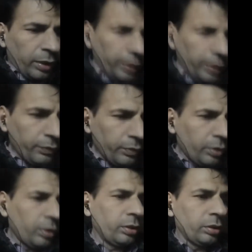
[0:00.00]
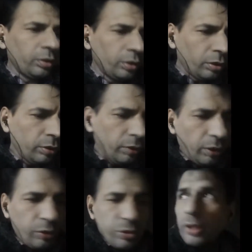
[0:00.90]
and
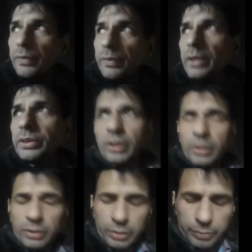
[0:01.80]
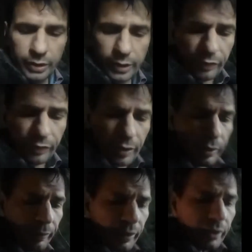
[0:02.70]
howsoever their
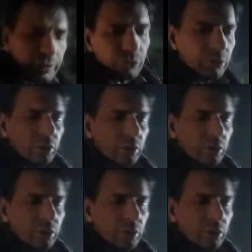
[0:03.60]
family managed to